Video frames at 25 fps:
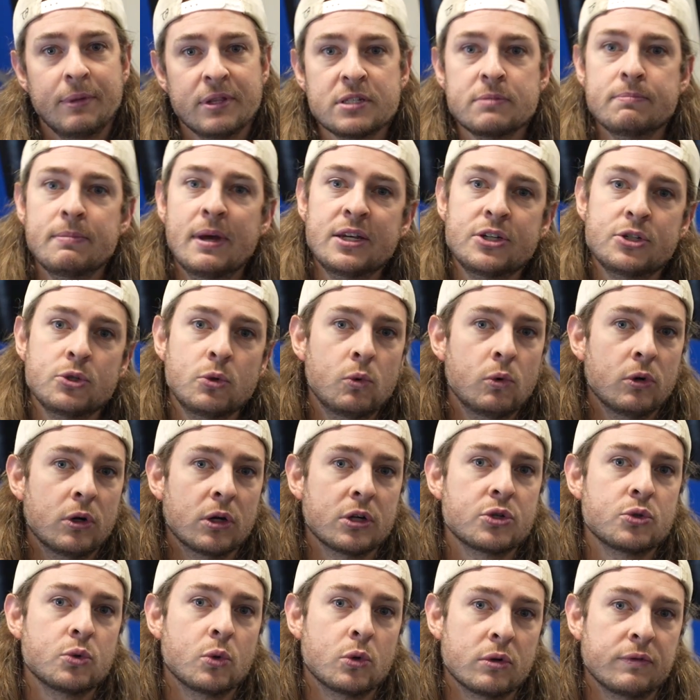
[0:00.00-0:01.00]
It's meant to
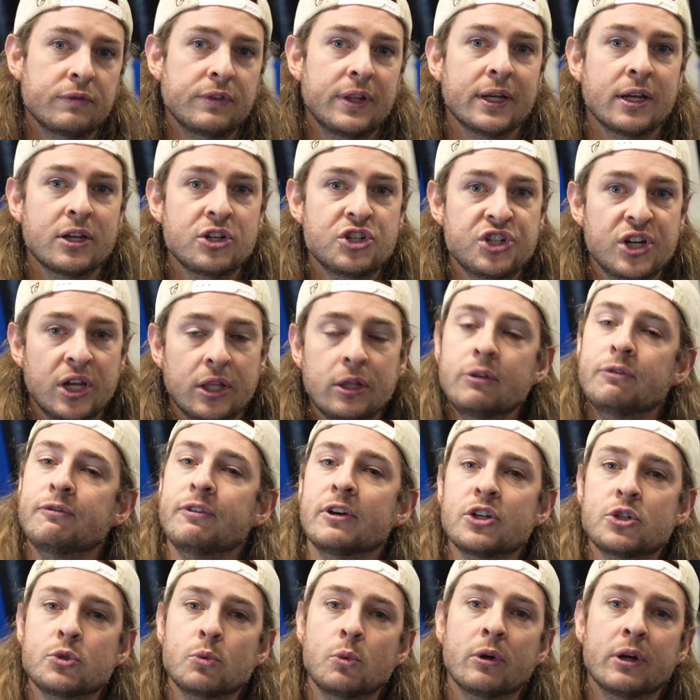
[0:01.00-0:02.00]
work sort of like a
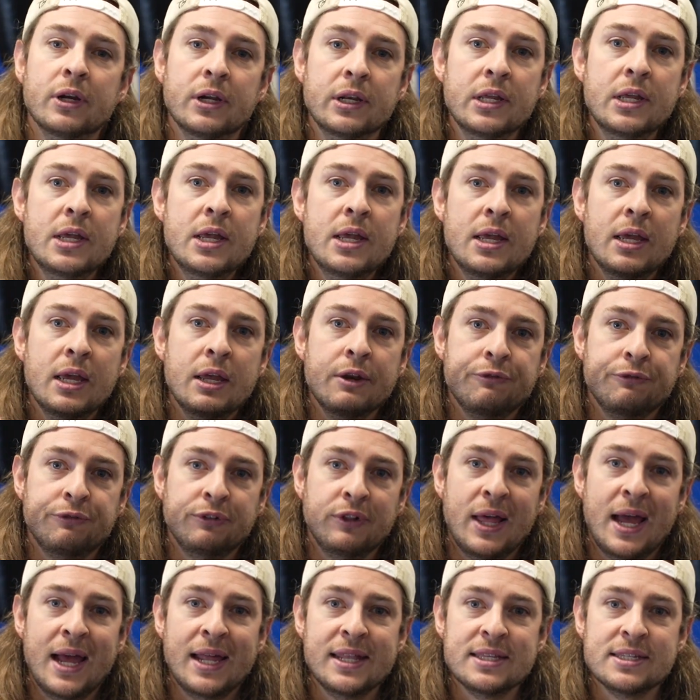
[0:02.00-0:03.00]
jellyfish where it
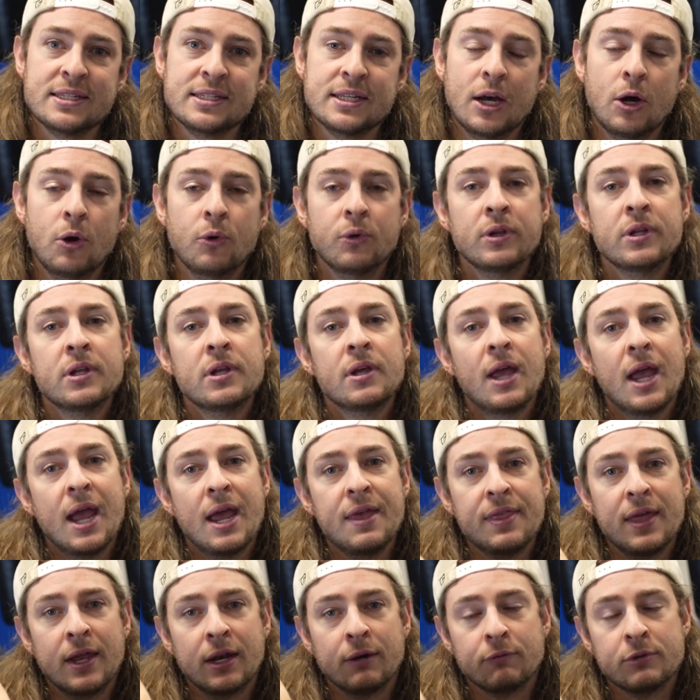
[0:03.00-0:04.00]
flattens out
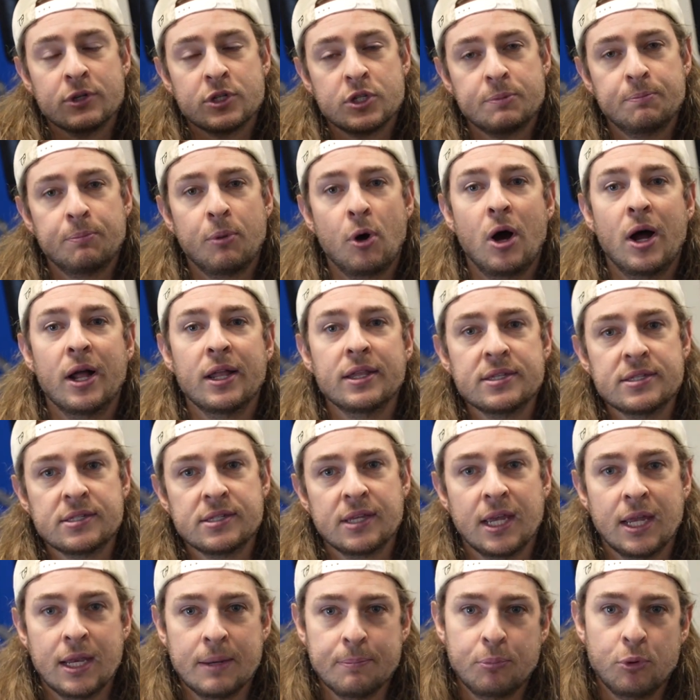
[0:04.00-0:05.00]
and then it responds
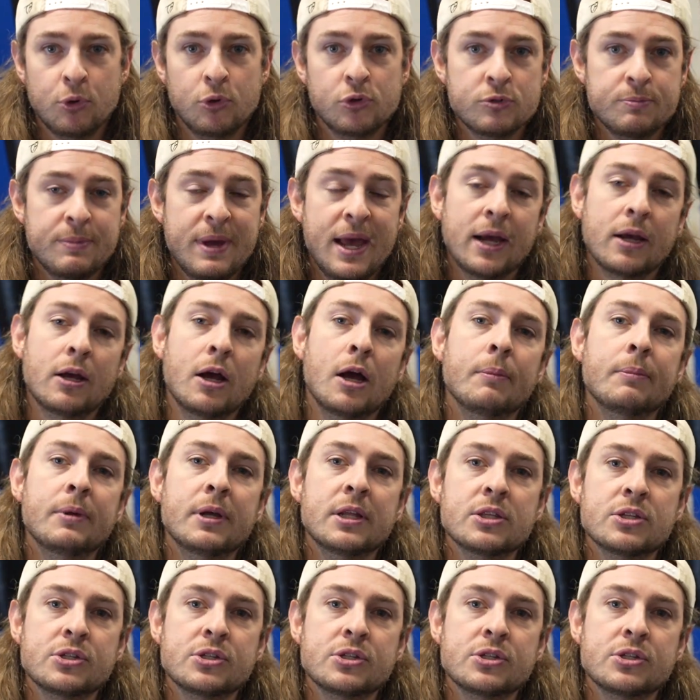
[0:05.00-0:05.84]
and pulls back up.